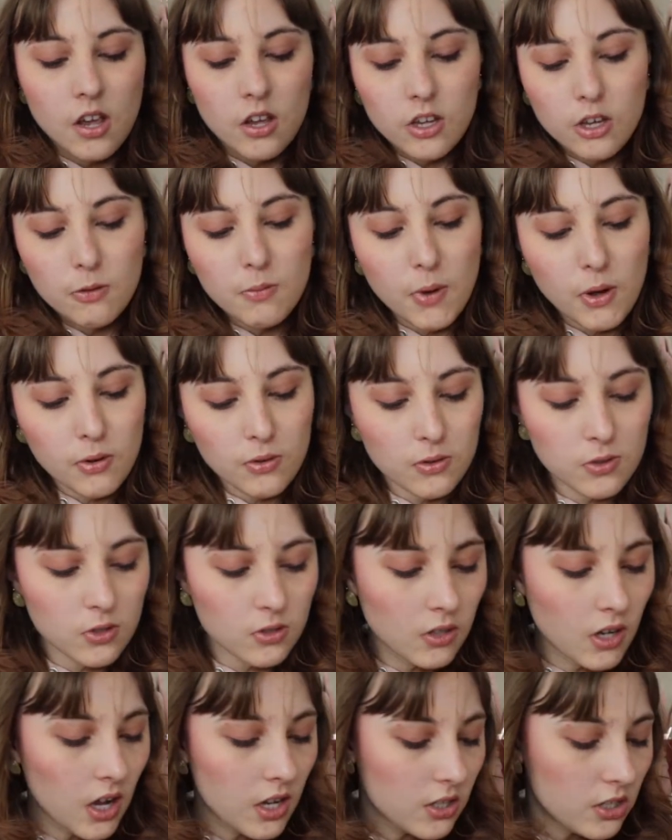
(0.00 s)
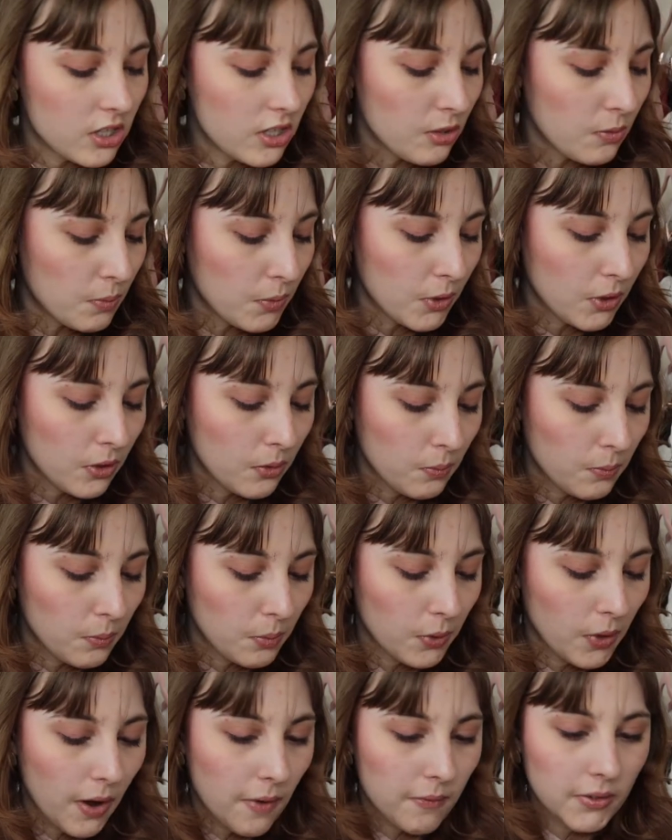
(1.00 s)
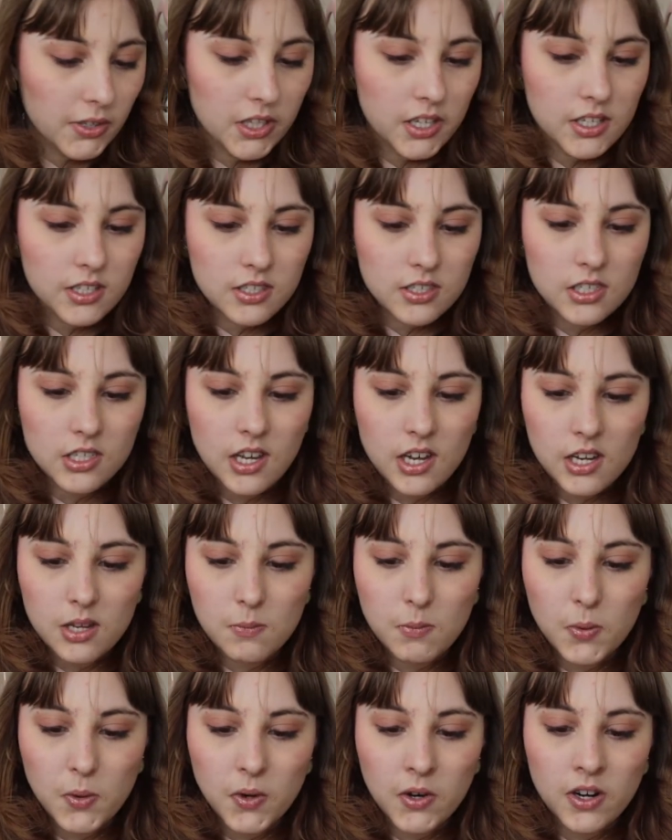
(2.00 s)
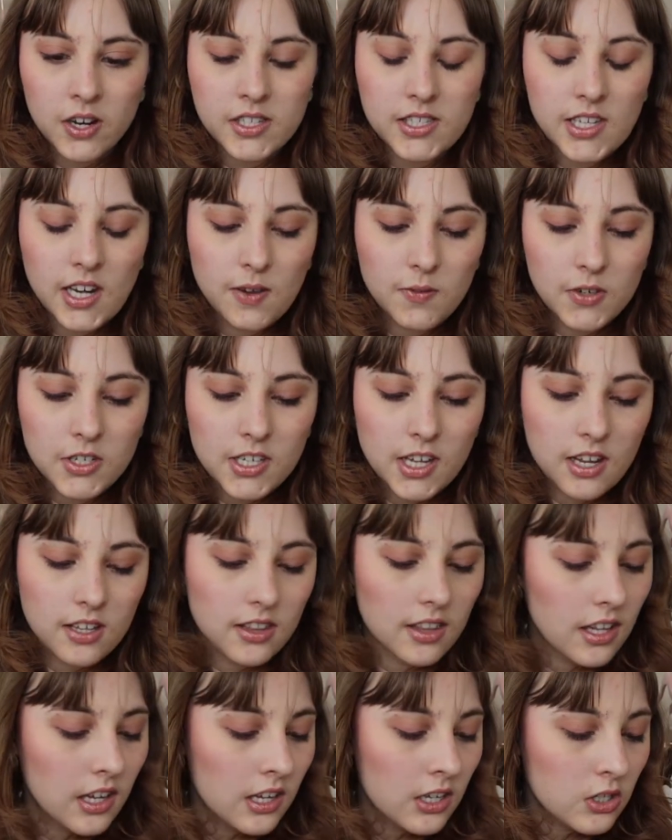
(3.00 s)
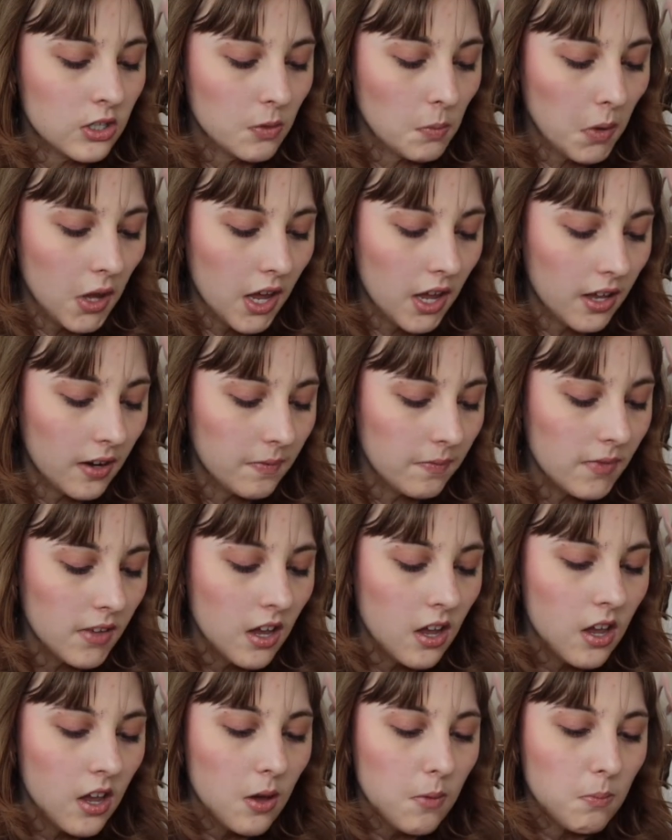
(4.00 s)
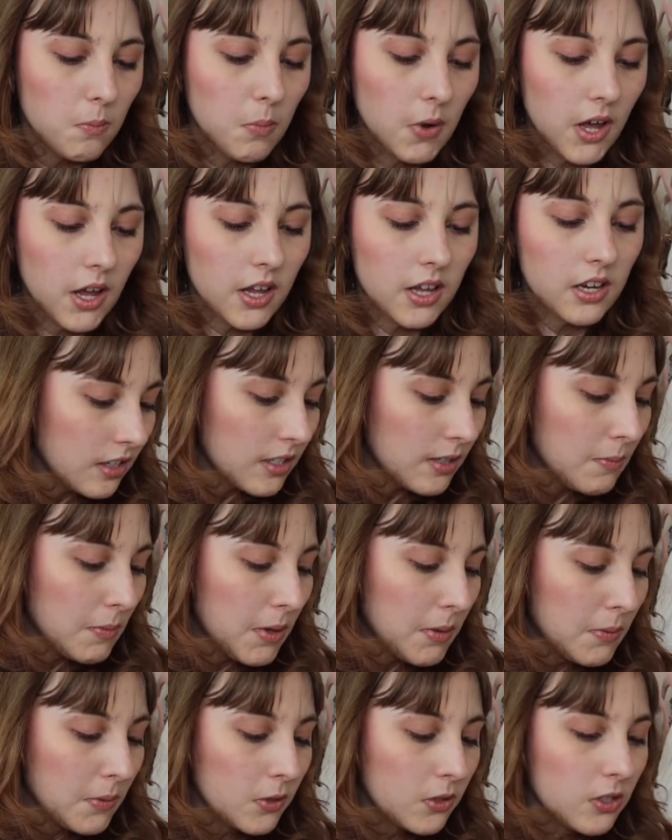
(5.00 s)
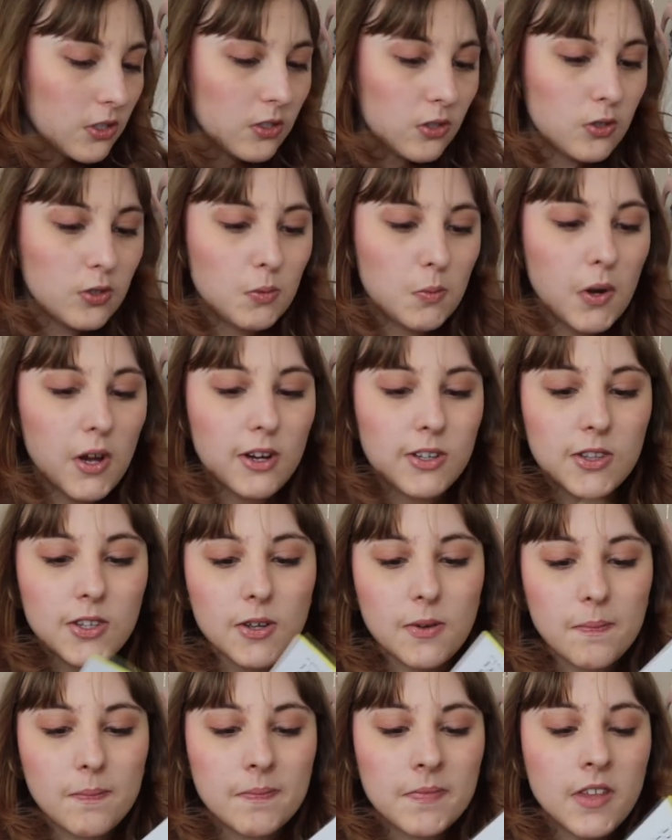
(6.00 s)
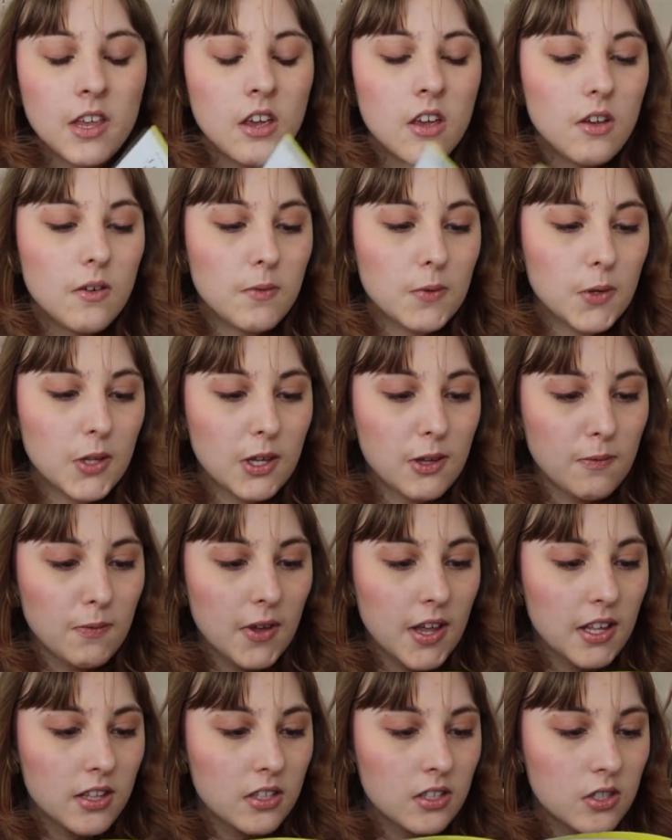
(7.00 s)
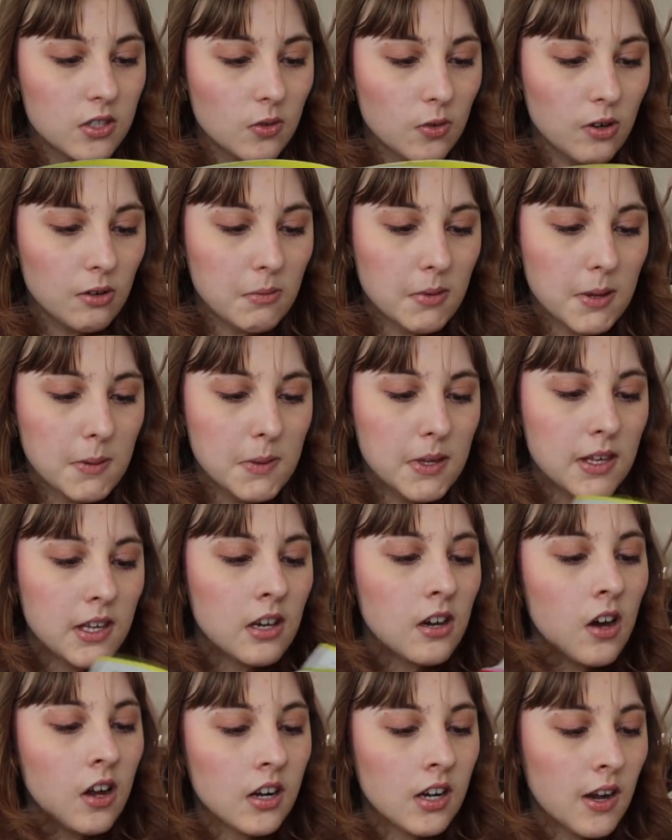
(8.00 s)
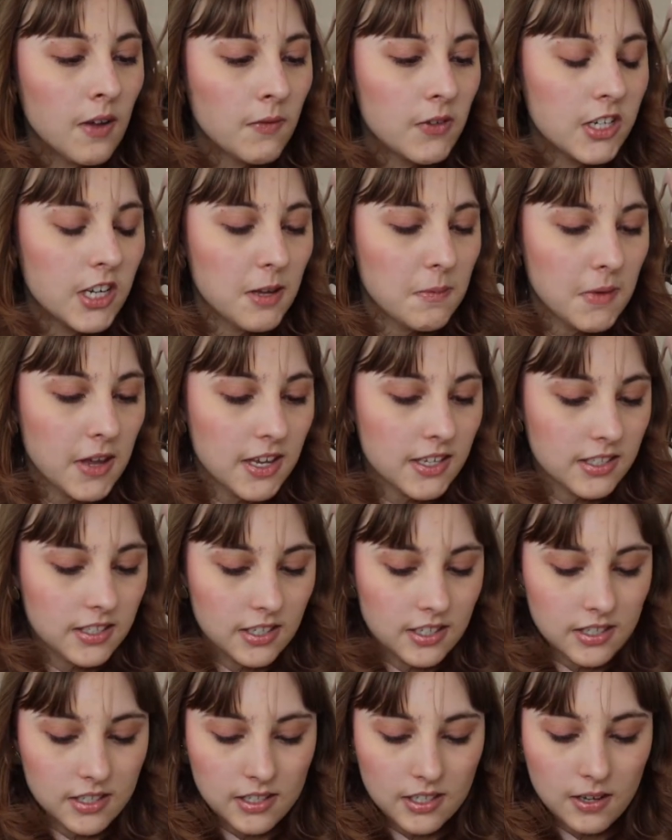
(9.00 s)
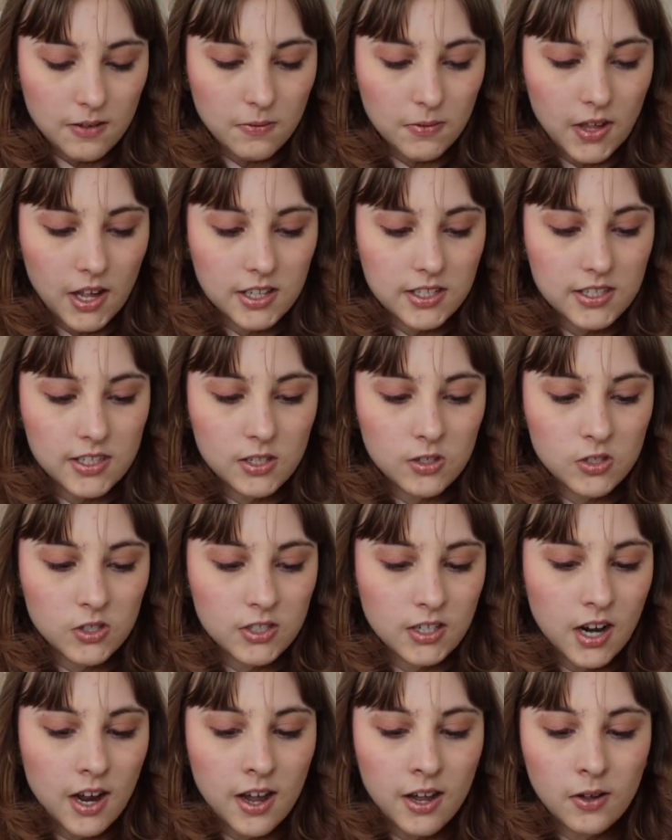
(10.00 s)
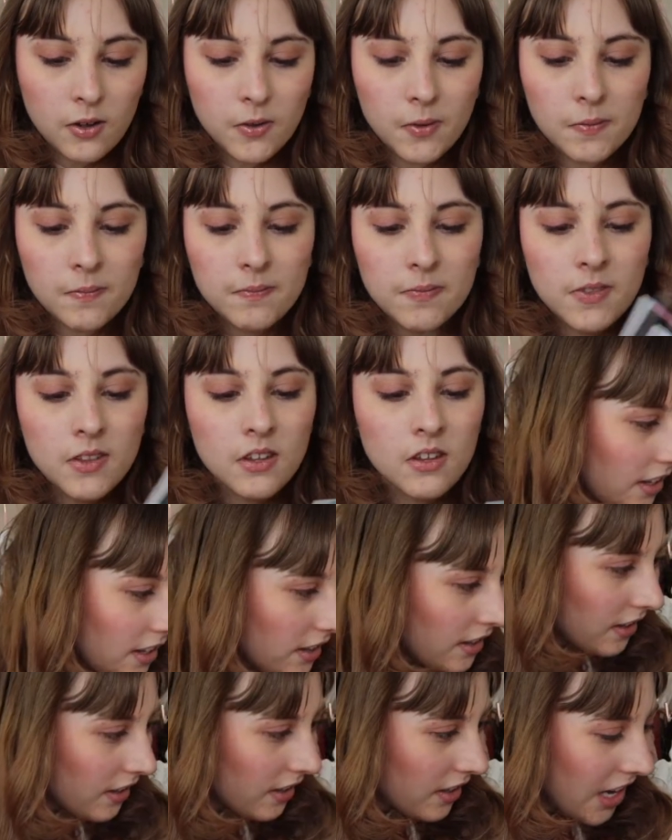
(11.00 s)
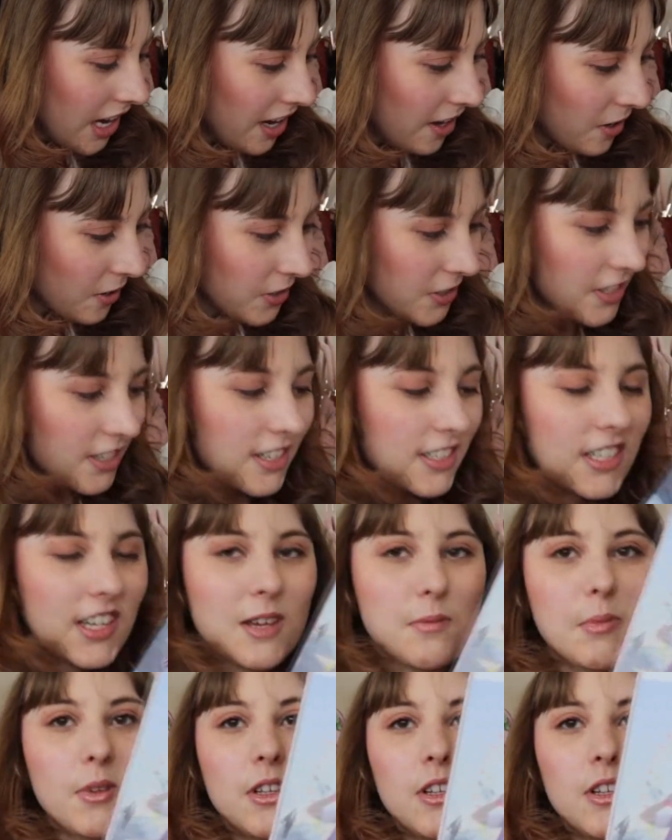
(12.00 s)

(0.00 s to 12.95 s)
Kimonos are not super prevalent anymore as an everyday thing in Japan, but some people still do wear them for like events or maybe on an everyday basis if that's their style. Here is an example